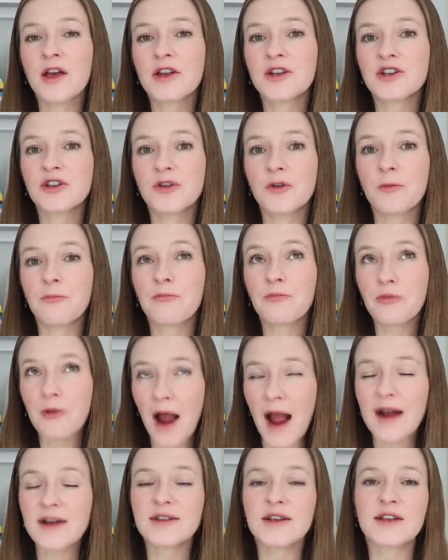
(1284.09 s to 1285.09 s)
to
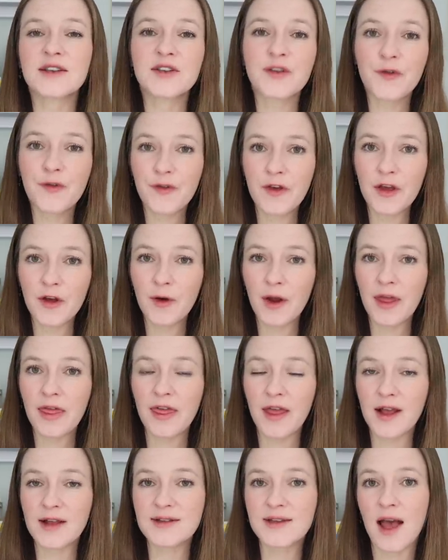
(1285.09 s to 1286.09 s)
practice figuring
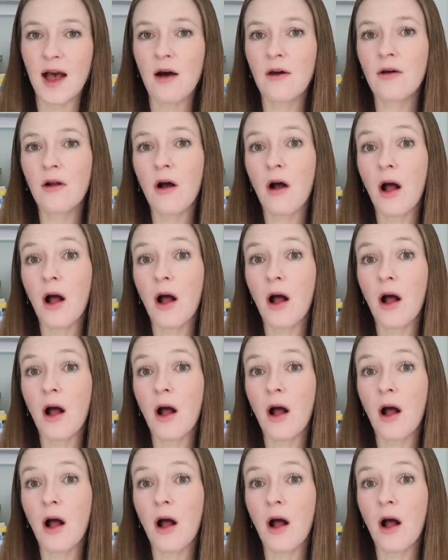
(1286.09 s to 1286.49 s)
things out